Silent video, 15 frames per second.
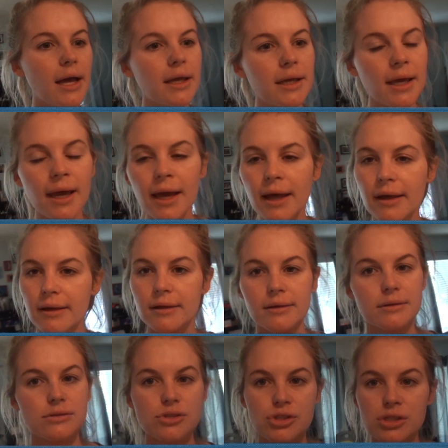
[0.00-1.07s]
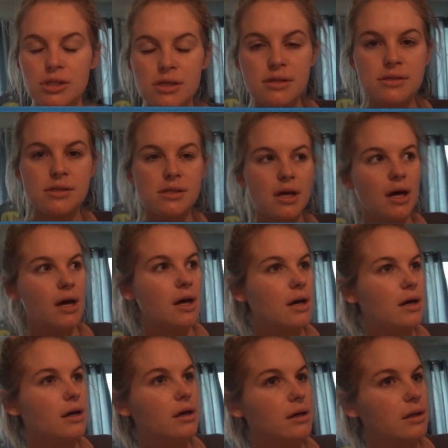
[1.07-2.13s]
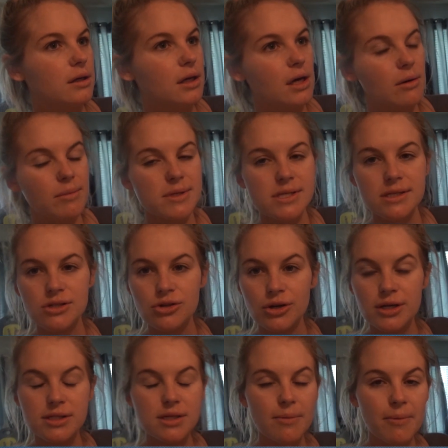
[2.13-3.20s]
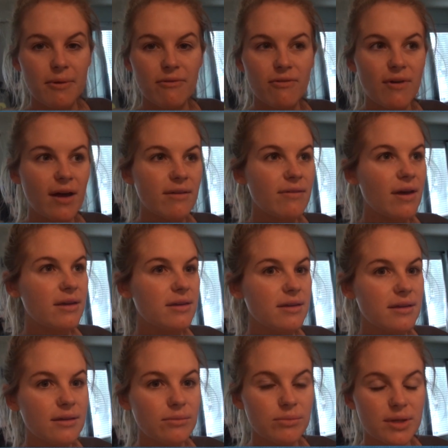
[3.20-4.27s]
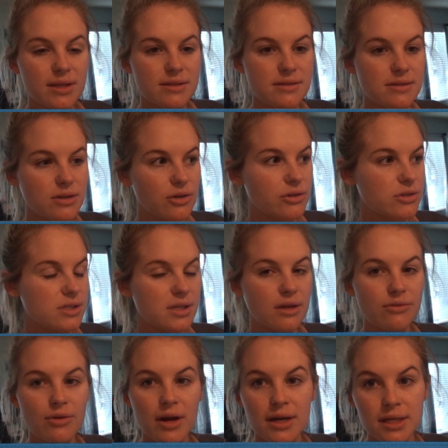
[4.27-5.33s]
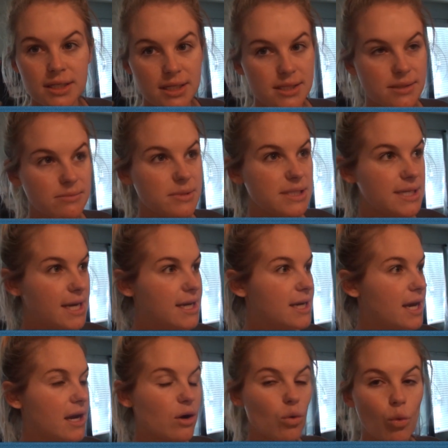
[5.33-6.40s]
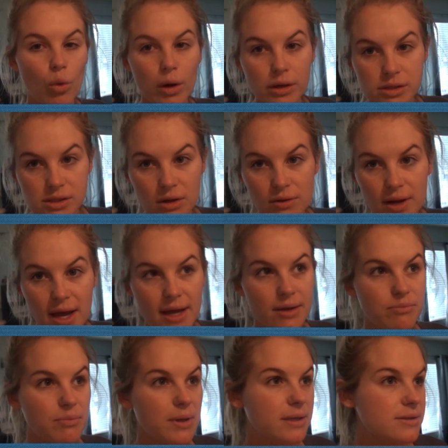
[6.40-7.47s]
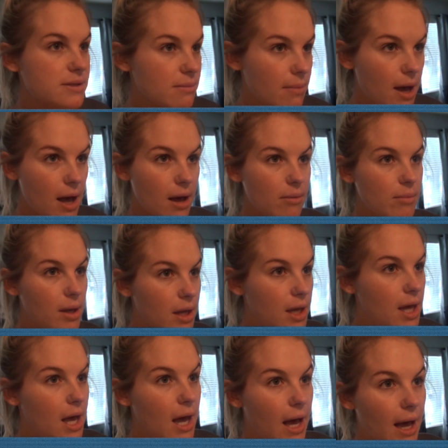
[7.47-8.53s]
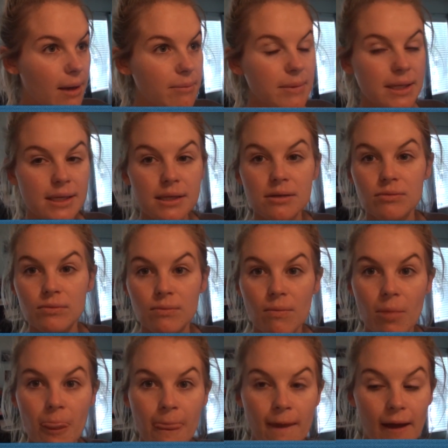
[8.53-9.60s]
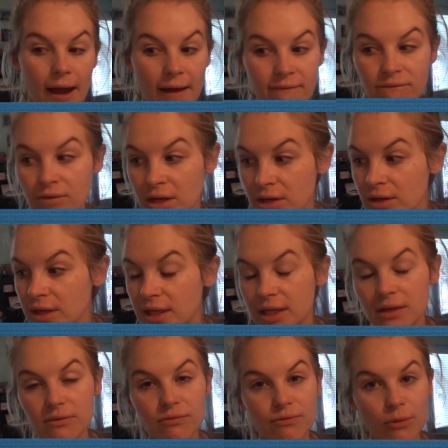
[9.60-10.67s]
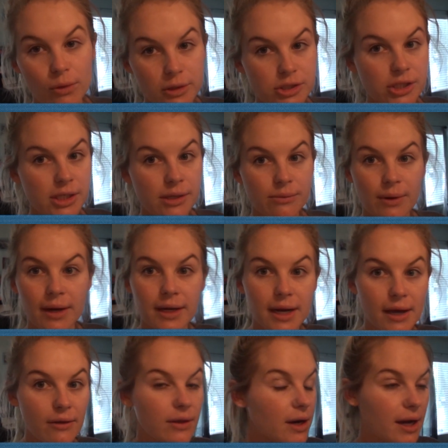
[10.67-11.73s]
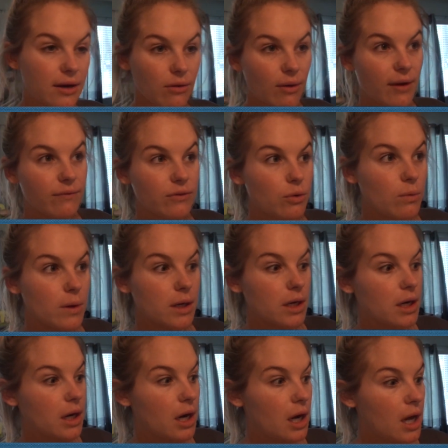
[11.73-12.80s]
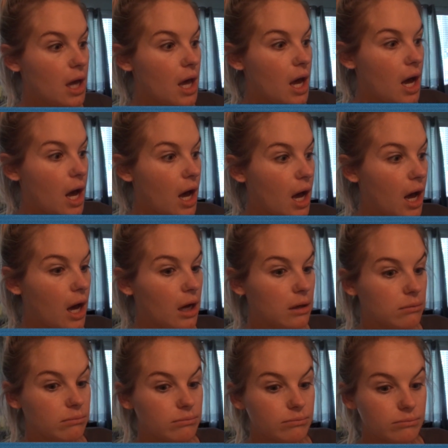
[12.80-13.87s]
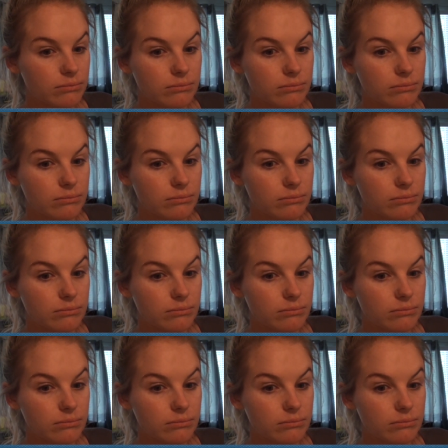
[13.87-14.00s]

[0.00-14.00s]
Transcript: yeah, she's. Uh, my sister gets up at 5 a.m., gets her son ready, takes him to daycare, works all day, picks him up. I mean, I'm very fortunate right now that I don't have to work. Um,